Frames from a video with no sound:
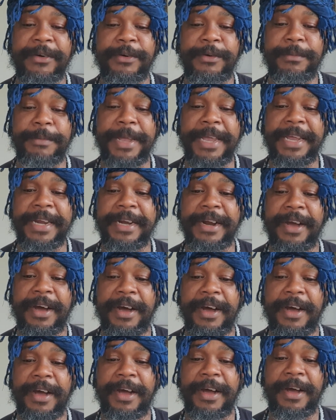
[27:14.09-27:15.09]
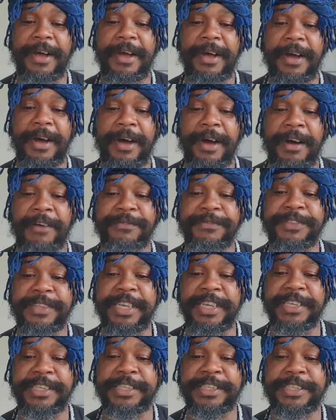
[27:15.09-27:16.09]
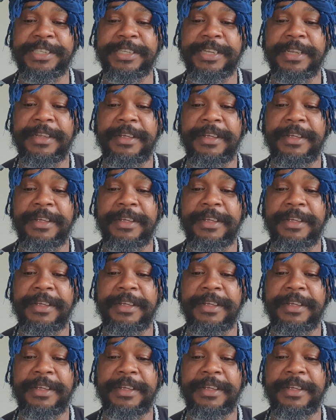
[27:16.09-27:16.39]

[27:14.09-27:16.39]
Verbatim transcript: remain of this